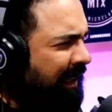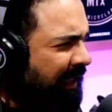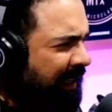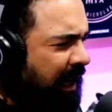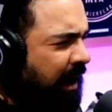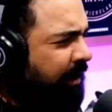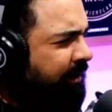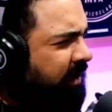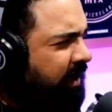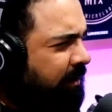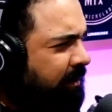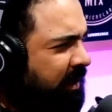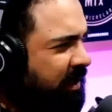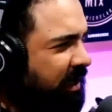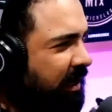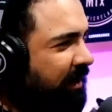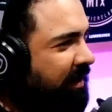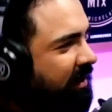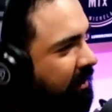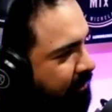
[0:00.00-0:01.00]
Yeah, like, I always have to be
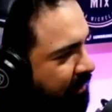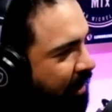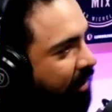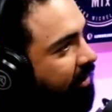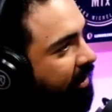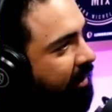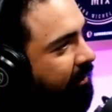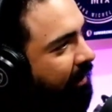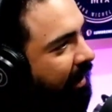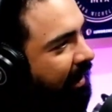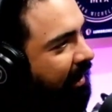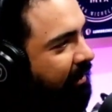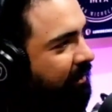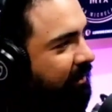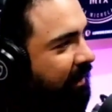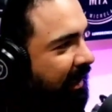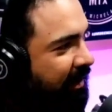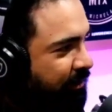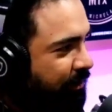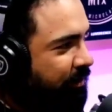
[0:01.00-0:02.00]
showered because I'm dirty, right?
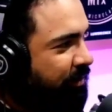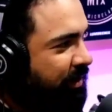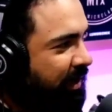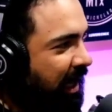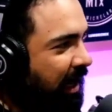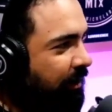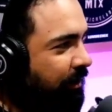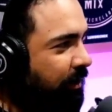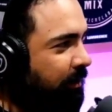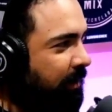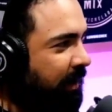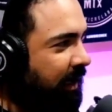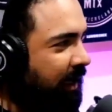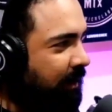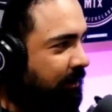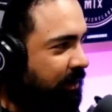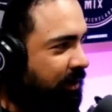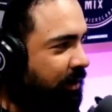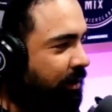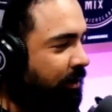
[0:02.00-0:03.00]
I do shower, but
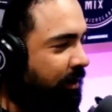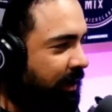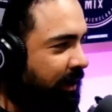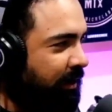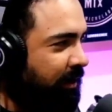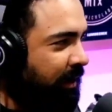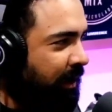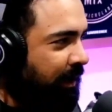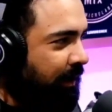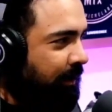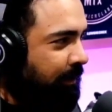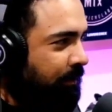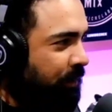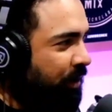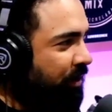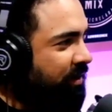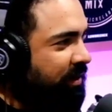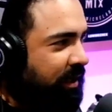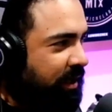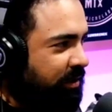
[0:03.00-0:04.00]
I'm a dirty
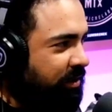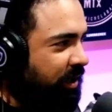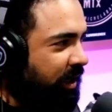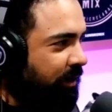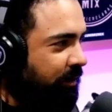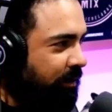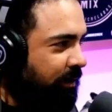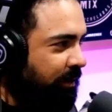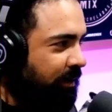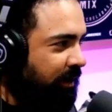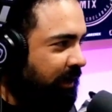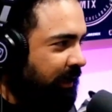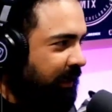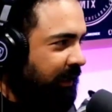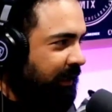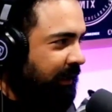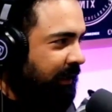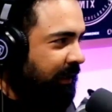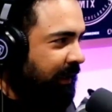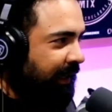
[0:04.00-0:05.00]
person in general.
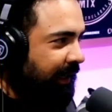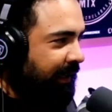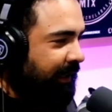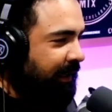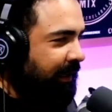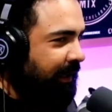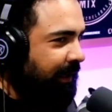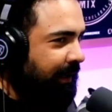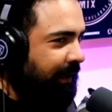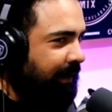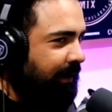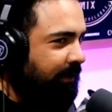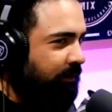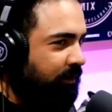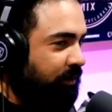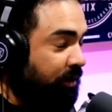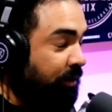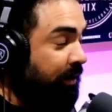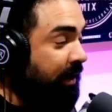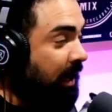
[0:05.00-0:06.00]
Like,
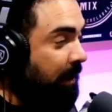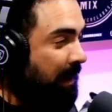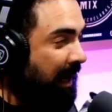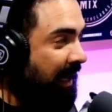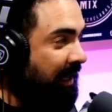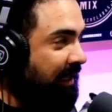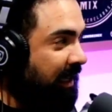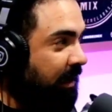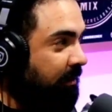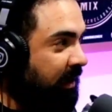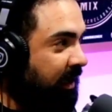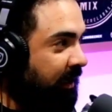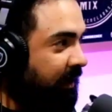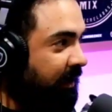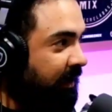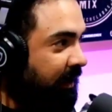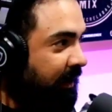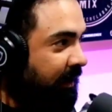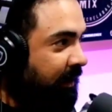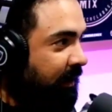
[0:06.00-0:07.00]
during that
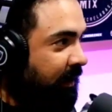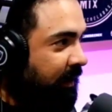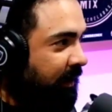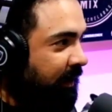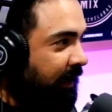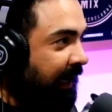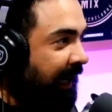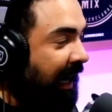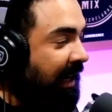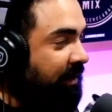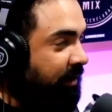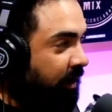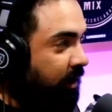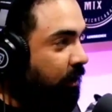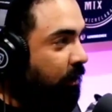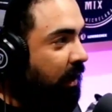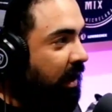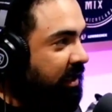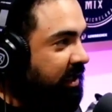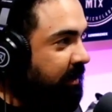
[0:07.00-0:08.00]
pandemic, like, I
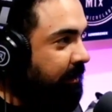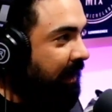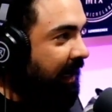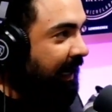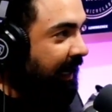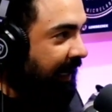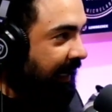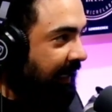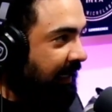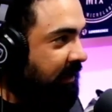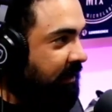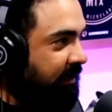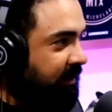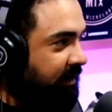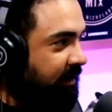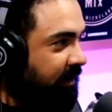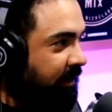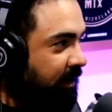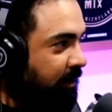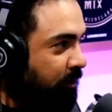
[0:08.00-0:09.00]
started washing my
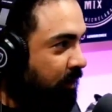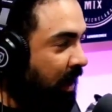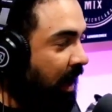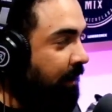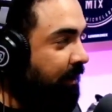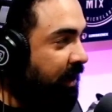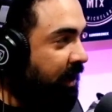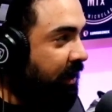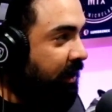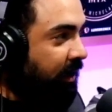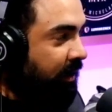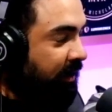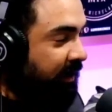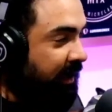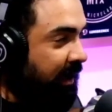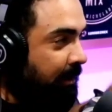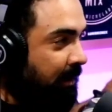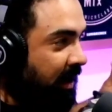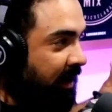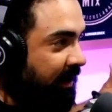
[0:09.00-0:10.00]
hands probably
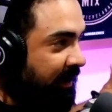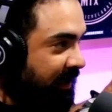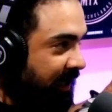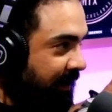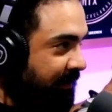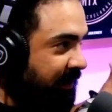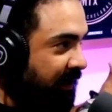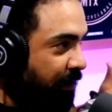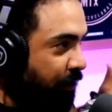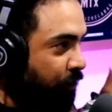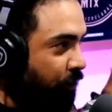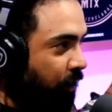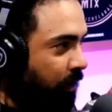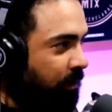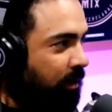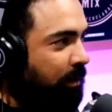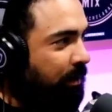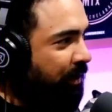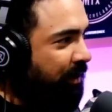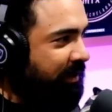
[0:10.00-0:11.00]
the amount of times that a
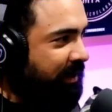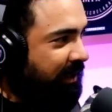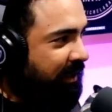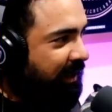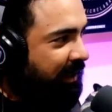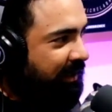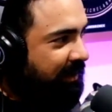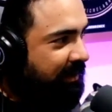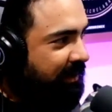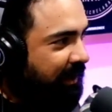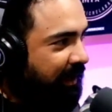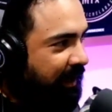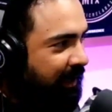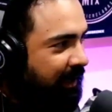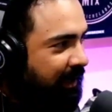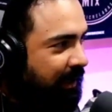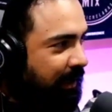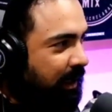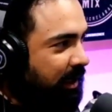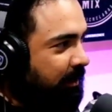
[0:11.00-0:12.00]
normal person does.
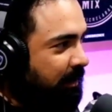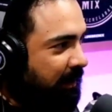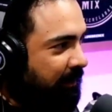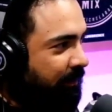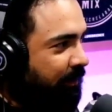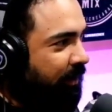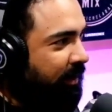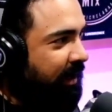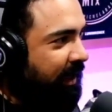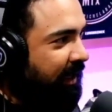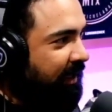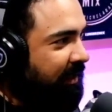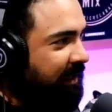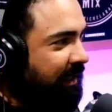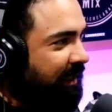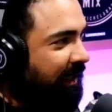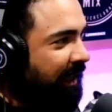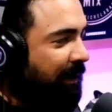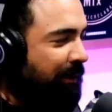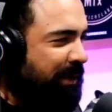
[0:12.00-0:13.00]
Because before that,
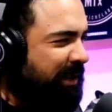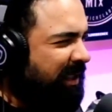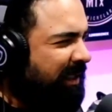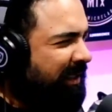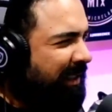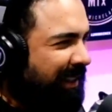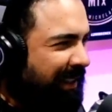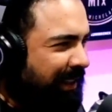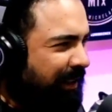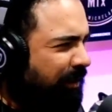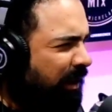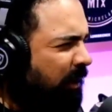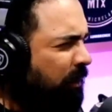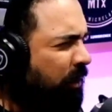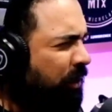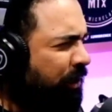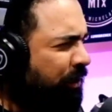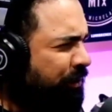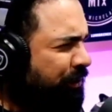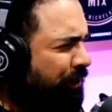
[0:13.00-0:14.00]
like, I wasn't,
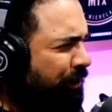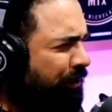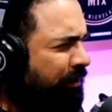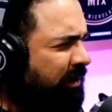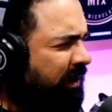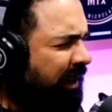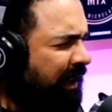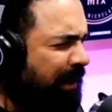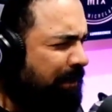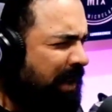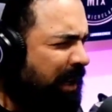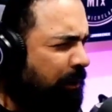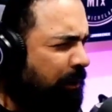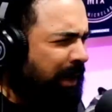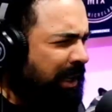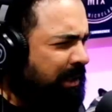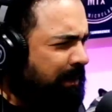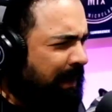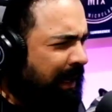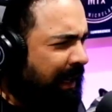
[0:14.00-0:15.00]
I'm one of those dudes, like, going to
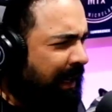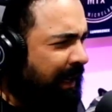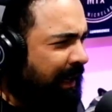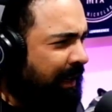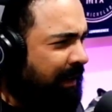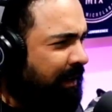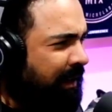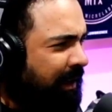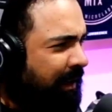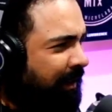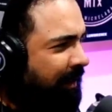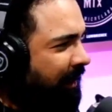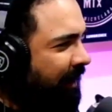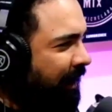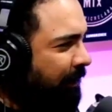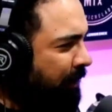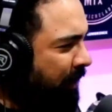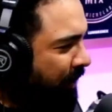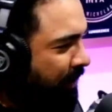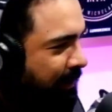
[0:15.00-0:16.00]
wash my hand.
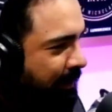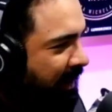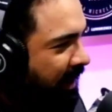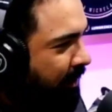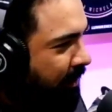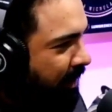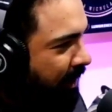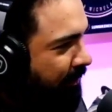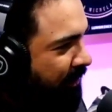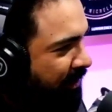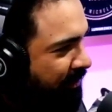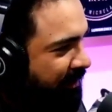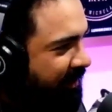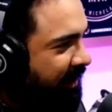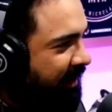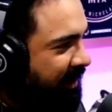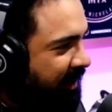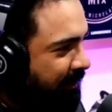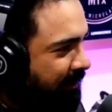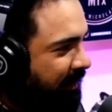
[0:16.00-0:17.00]
I'm building my immune
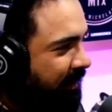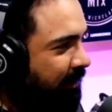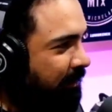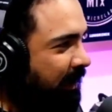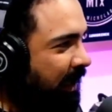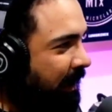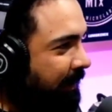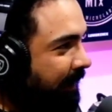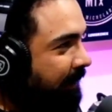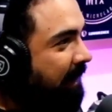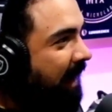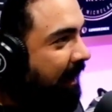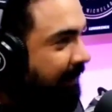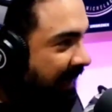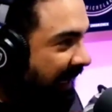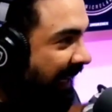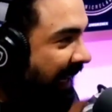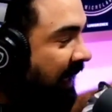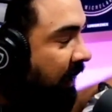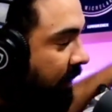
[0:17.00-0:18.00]
system, blah, blah, blah. But
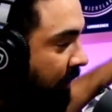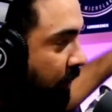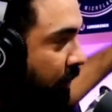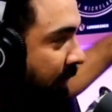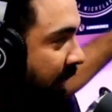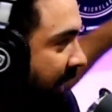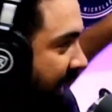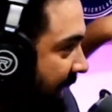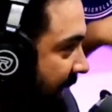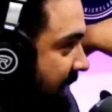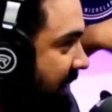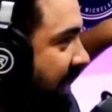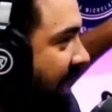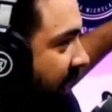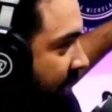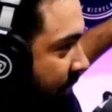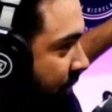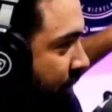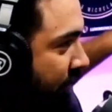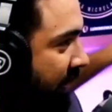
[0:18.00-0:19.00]
maybe I got a little bit, gets
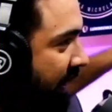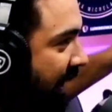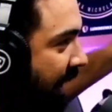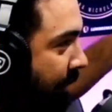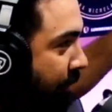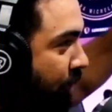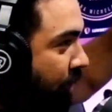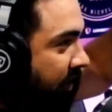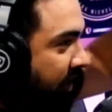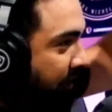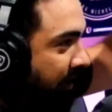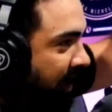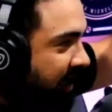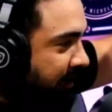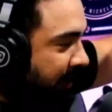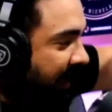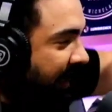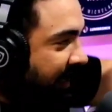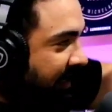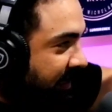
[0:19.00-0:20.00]
out of control. Like, I would only
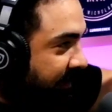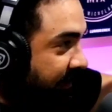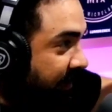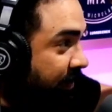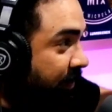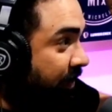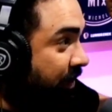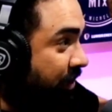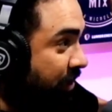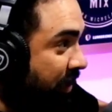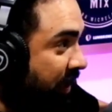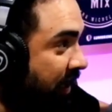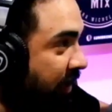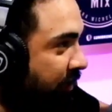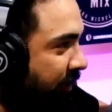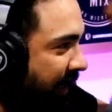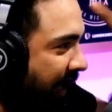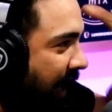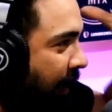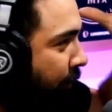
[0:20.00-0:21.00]
wash my hands if I took a shit
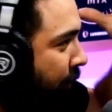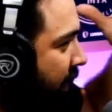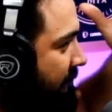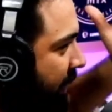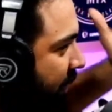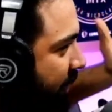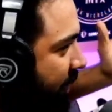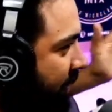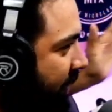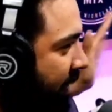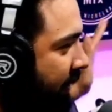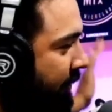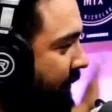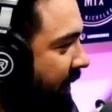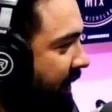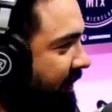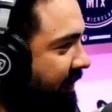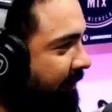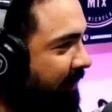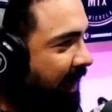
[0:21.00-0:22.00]
or they got really dirty.
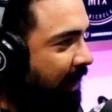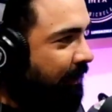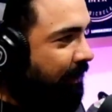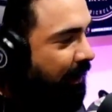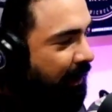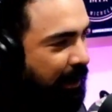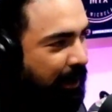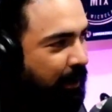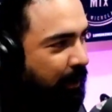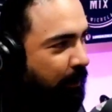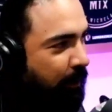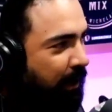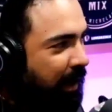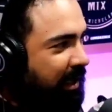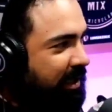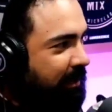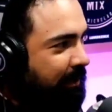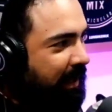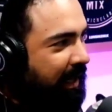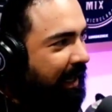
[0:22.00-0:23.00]
Otherwise, I'm not
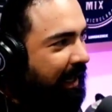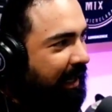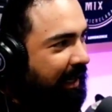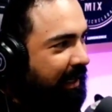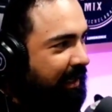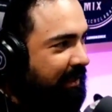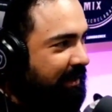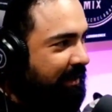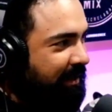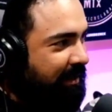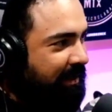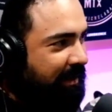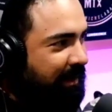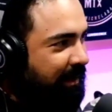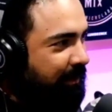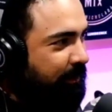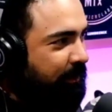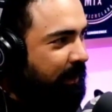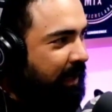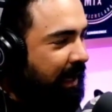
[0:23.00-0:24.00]
washing my hands.
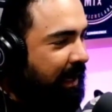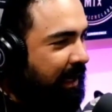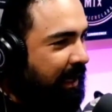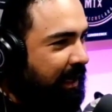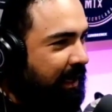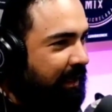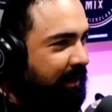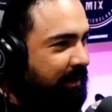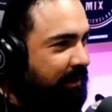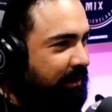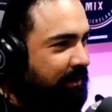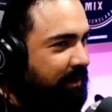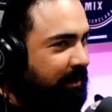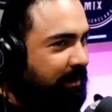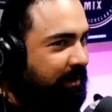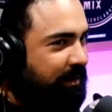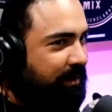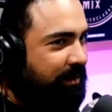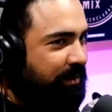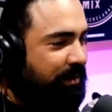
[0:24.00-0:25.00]

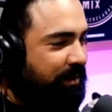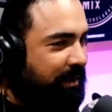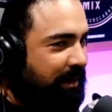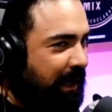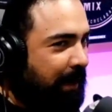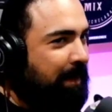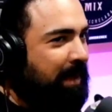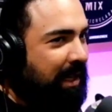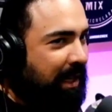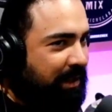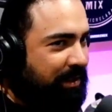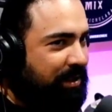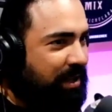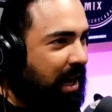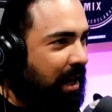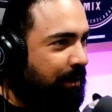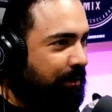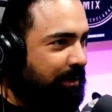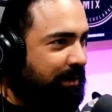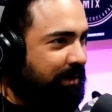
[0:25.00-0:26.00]
I
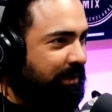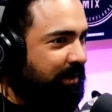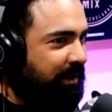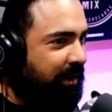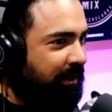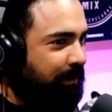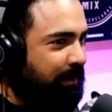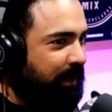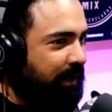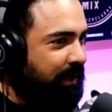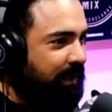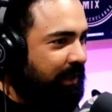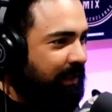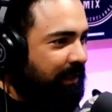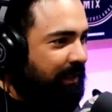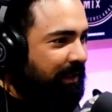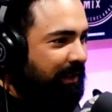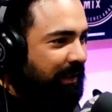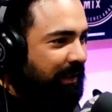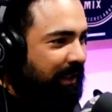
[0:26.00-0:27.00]
shower and stuff, but
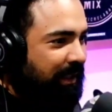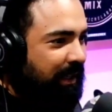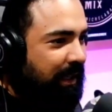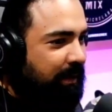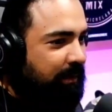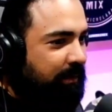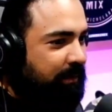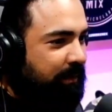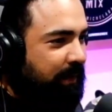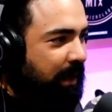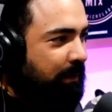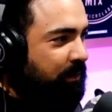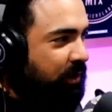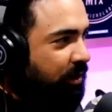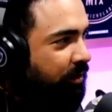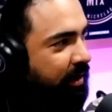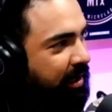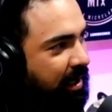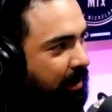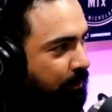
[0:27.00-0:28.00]
like I'm
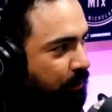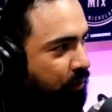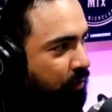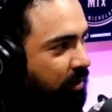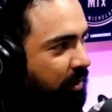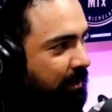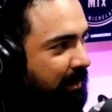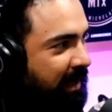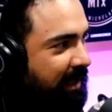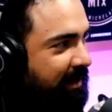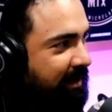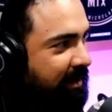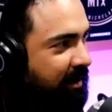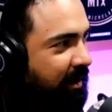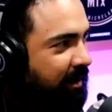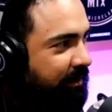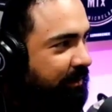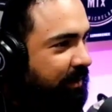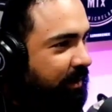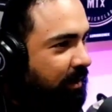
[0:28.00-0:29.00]
dirty and I'm brutal on my
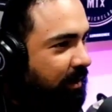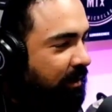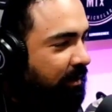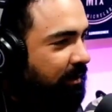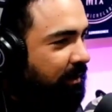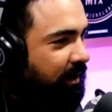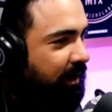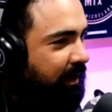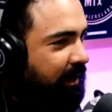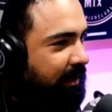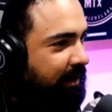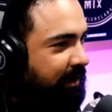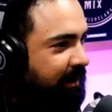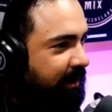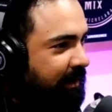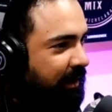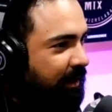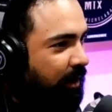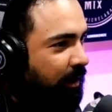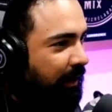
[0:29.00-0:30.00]
stuff. So
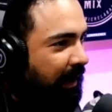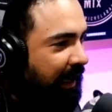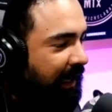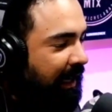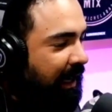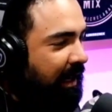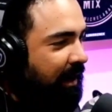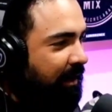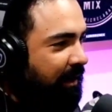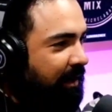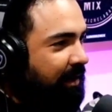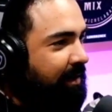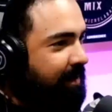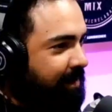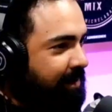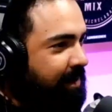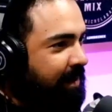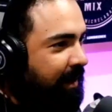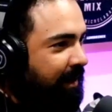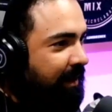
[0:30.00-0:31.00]
it's, if
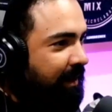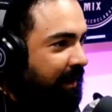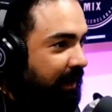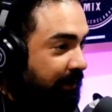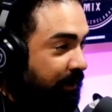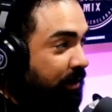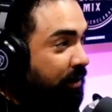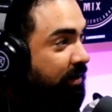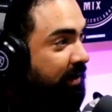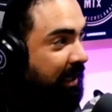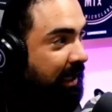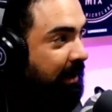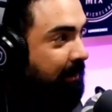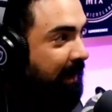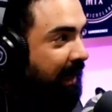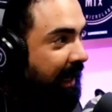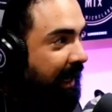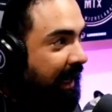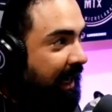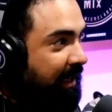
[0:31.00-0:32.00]
a girl's gonna eat
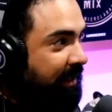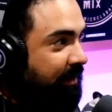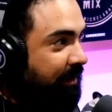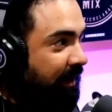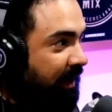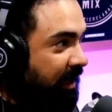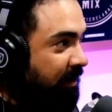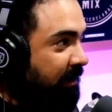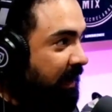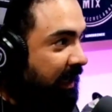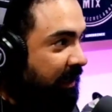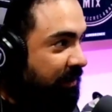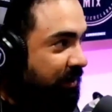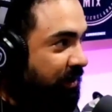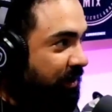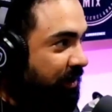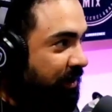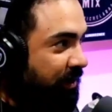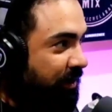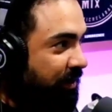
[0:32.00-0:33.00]
my ass, I gotta make
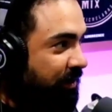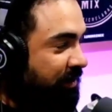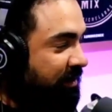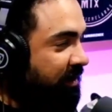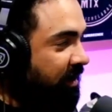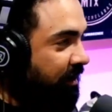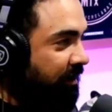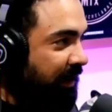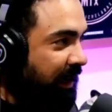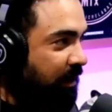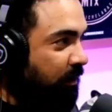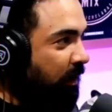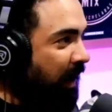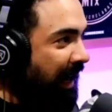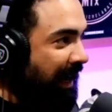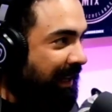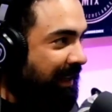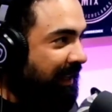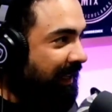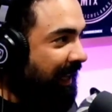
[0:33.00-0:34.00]
sure I don't
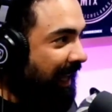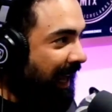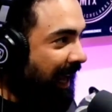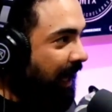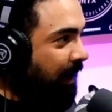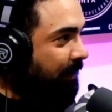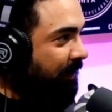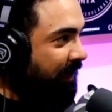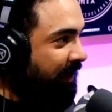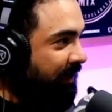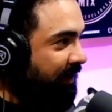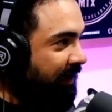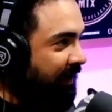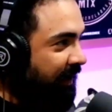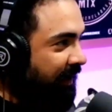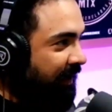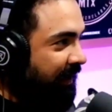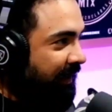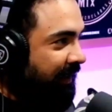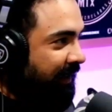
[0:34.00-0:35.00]
want anything to happen.
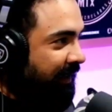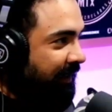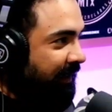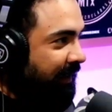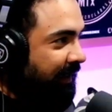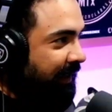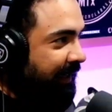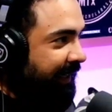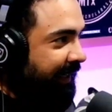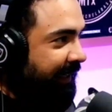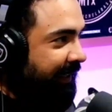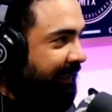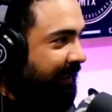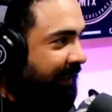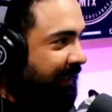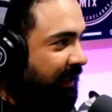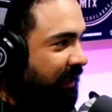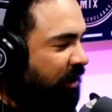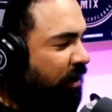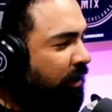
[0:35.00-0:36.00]
Like,
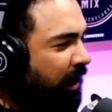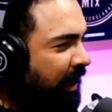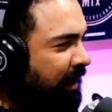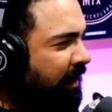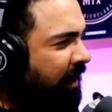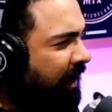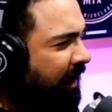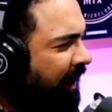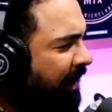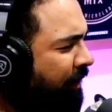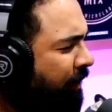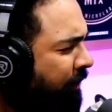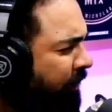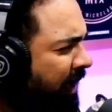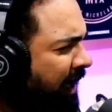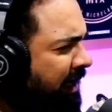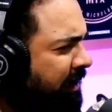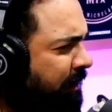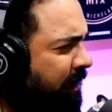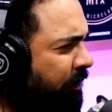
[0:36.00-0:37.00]
I don't know if
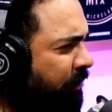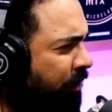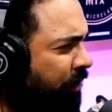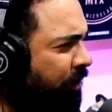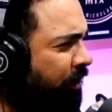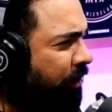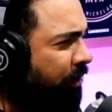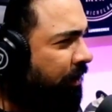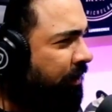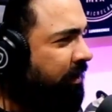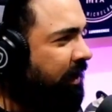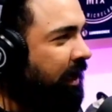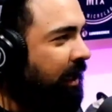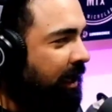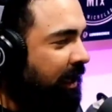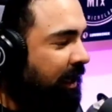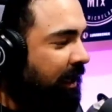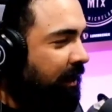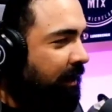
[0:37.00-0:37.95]
you guys been with girls